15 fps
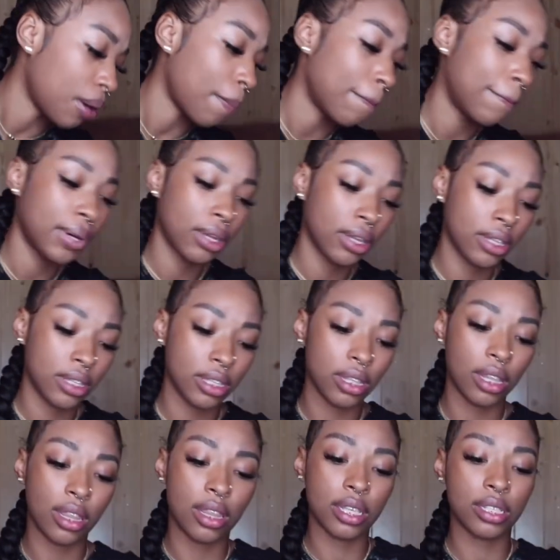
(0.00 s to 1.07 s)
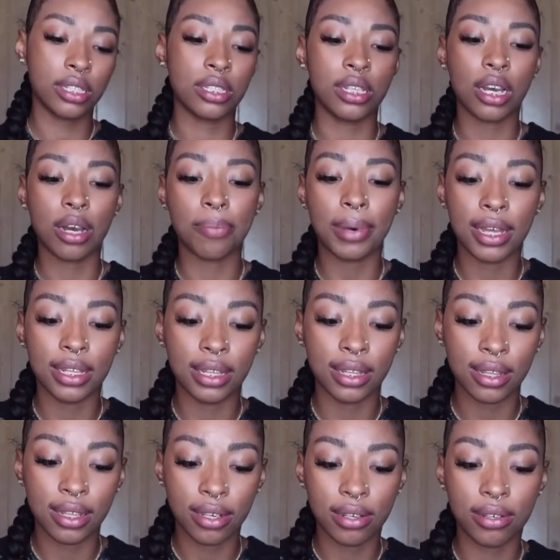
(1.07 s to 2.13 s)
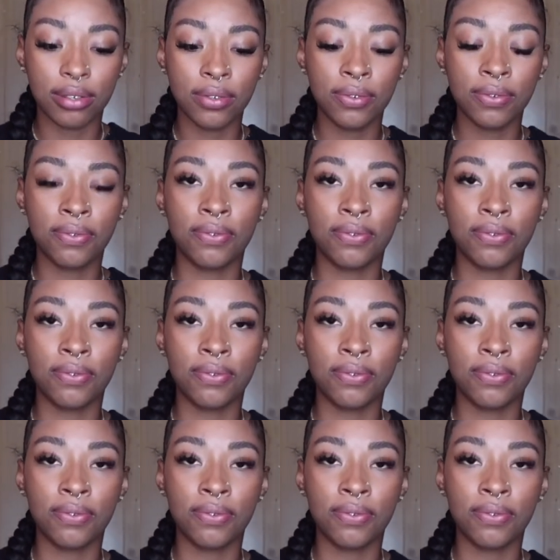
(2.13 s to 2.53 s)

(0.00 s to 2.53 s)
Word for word: But this top I love.